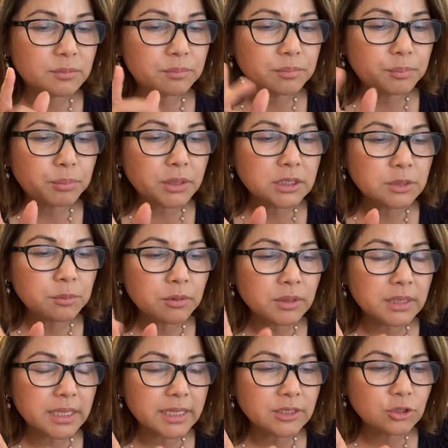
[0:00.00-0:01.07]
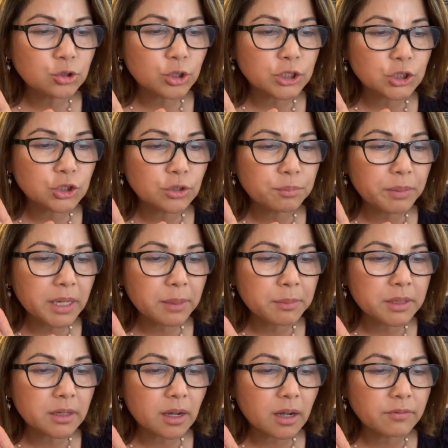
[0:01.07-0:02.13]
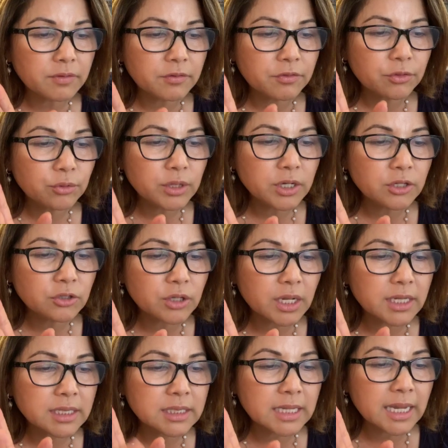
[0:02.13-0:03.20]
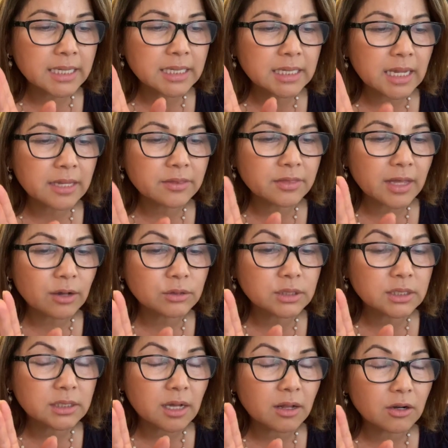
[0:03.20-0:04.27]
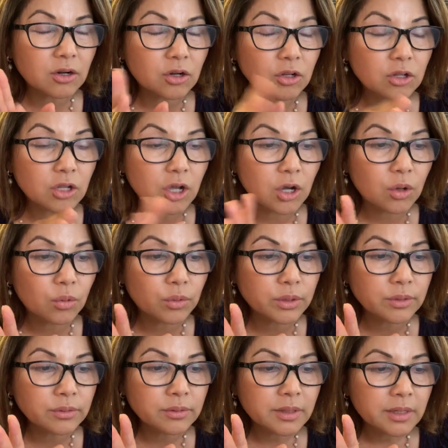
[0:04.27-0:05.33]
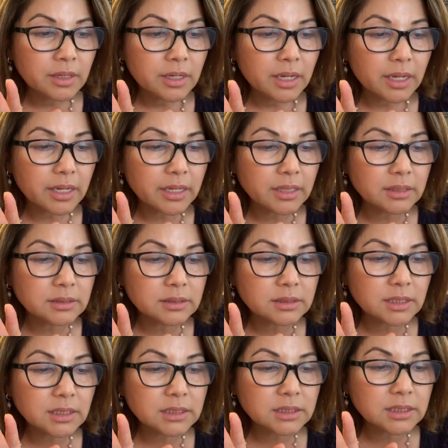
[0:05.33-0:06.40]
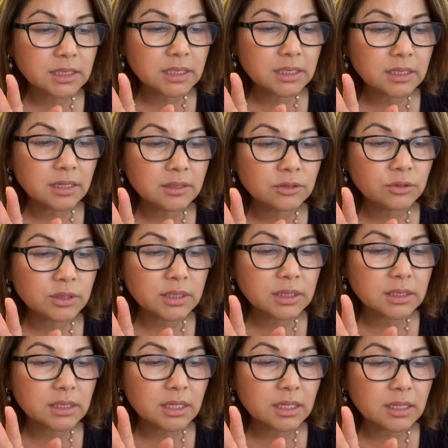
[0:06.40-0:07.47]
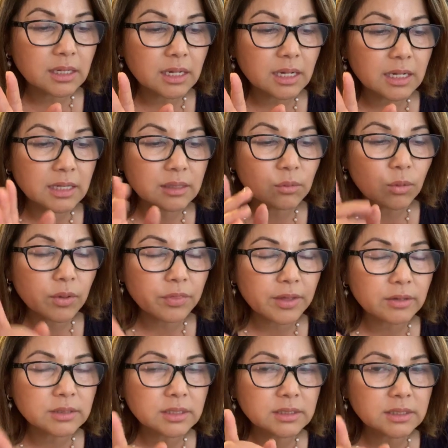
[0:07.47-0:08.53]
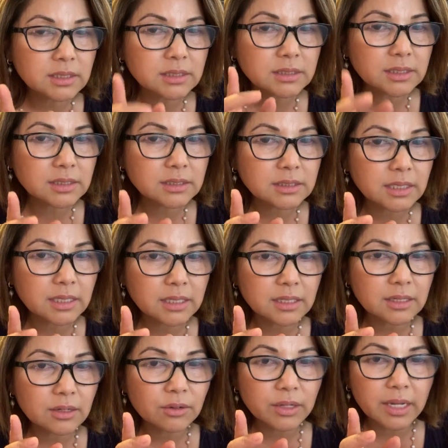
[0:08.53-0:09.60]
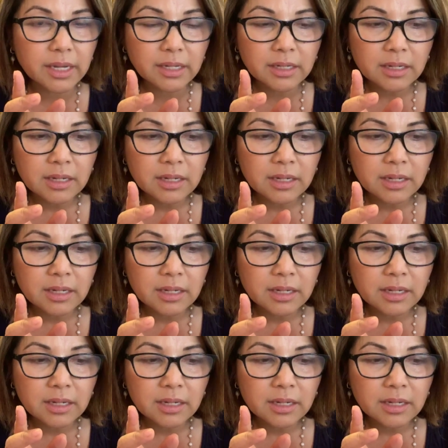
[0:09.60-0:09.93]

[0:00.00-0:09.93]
Principal and interest, your payment off of $399,000 loan is $1,660, okay?